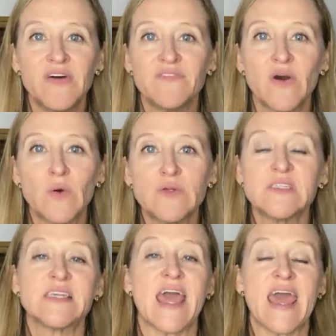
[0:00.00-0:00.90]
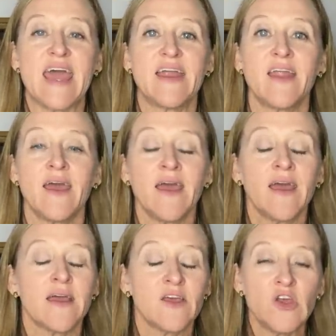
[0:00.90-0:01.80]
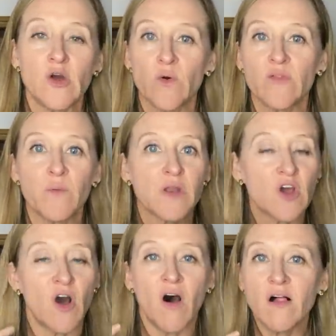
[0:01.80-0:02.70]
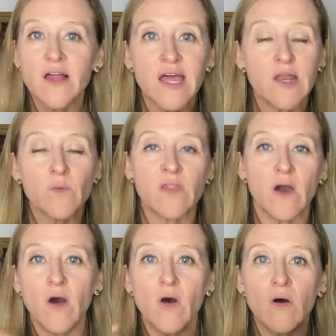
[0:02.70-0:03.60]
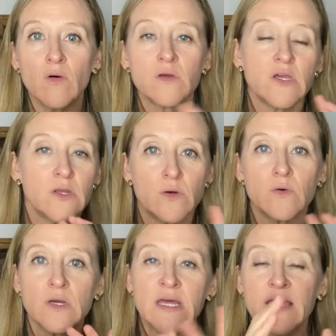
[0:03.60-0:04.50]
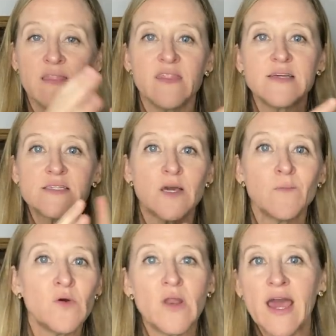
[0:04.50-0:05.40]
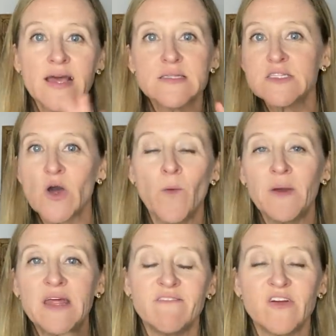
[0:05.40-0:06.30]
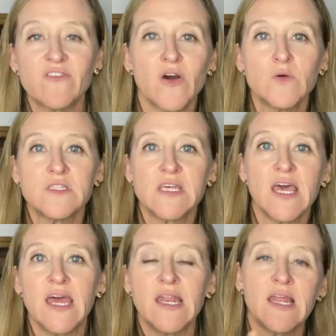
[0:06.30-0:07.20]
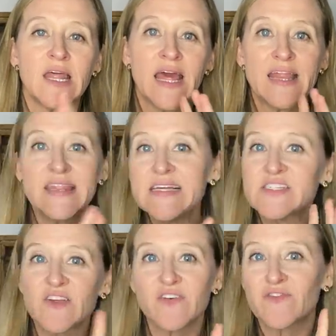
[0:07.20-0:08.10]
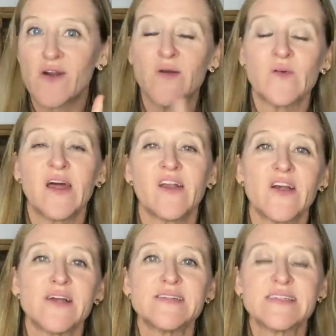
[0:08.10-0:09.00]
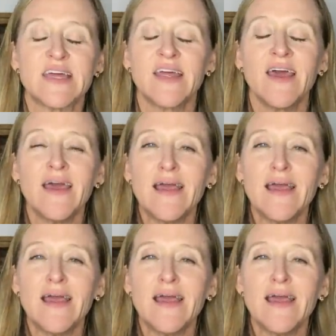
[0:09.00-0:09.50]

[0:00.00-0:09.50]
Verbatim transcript: the votes and you know, they would call in with, oh, you know, this Kommune has so many of their votes in and these are the front runners. And,